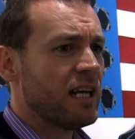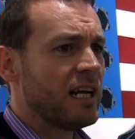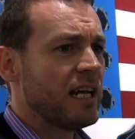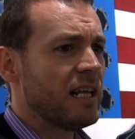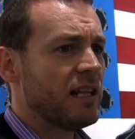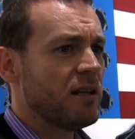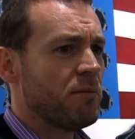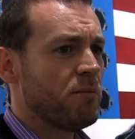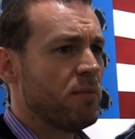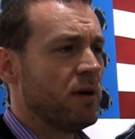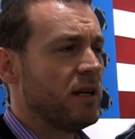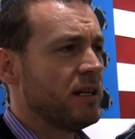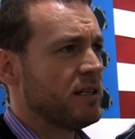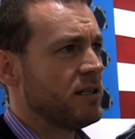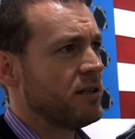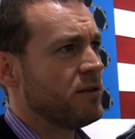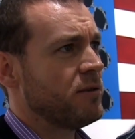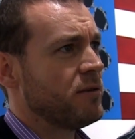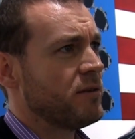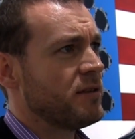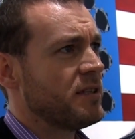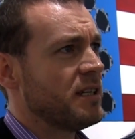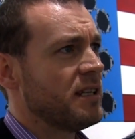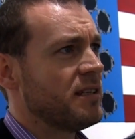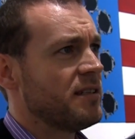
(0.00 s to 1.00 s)
at the
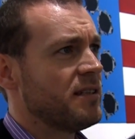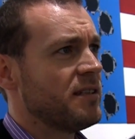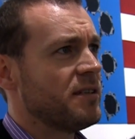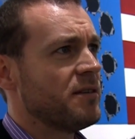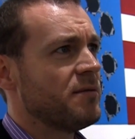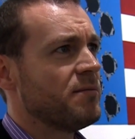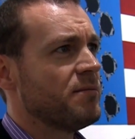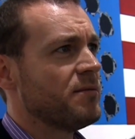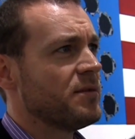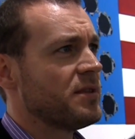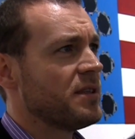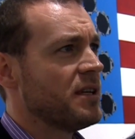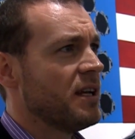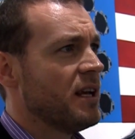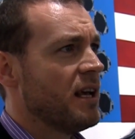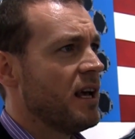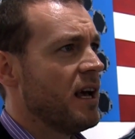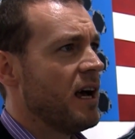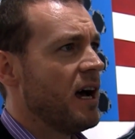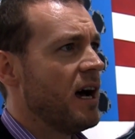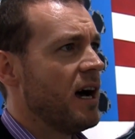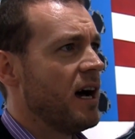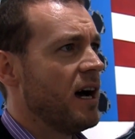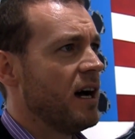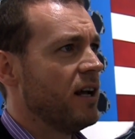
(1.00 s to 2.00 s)
political systems,
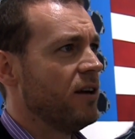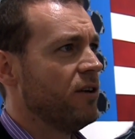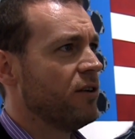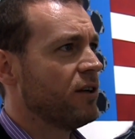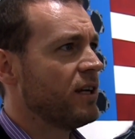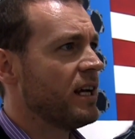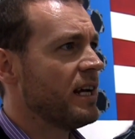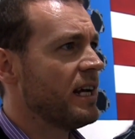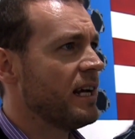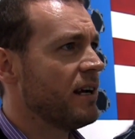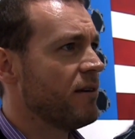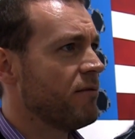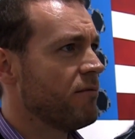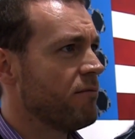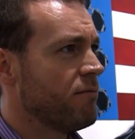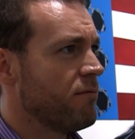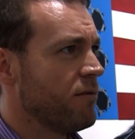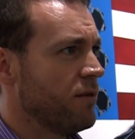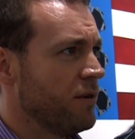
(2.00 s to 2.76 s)
looking at